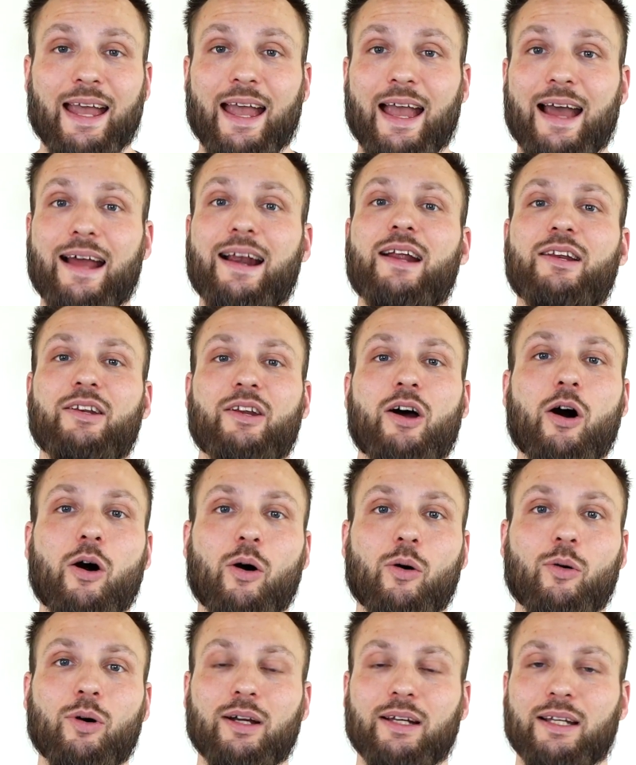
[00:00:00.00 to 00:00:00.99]
and I
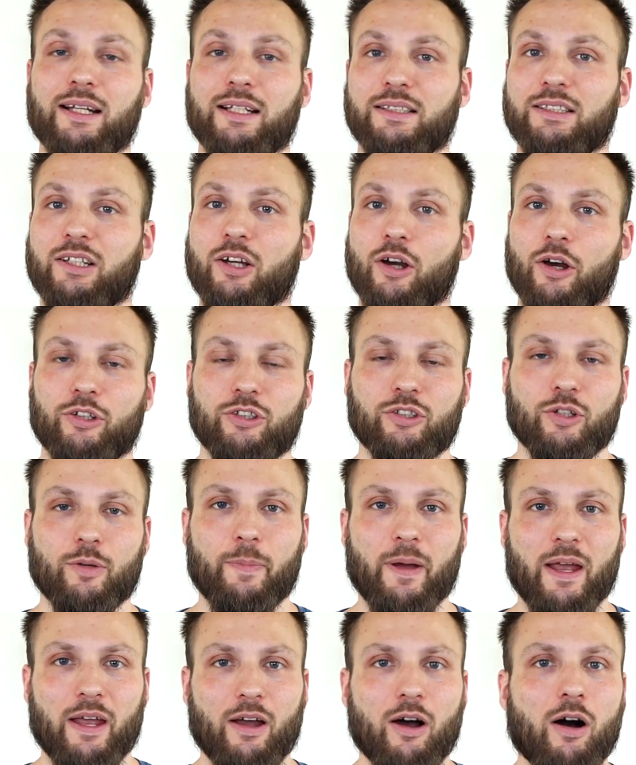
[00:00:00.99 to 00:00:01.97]
know it's going to
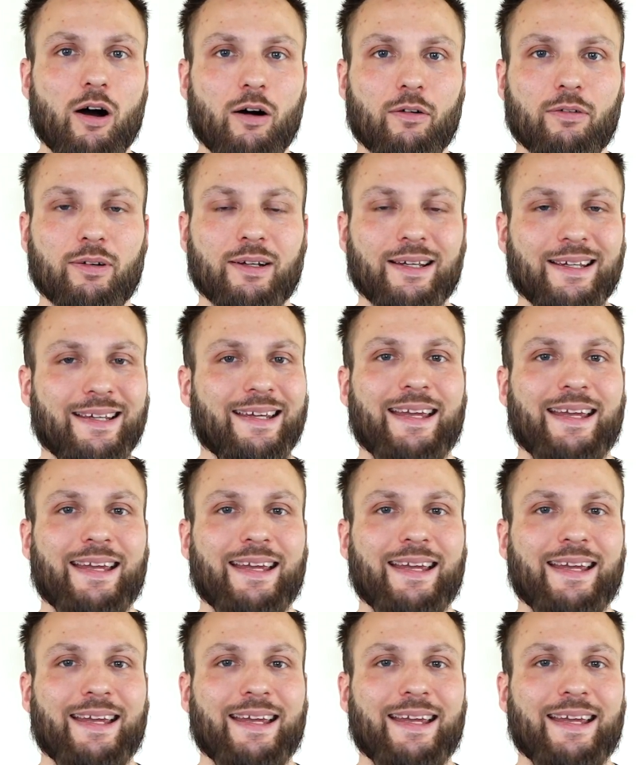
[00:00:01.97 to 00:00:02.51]
pay off.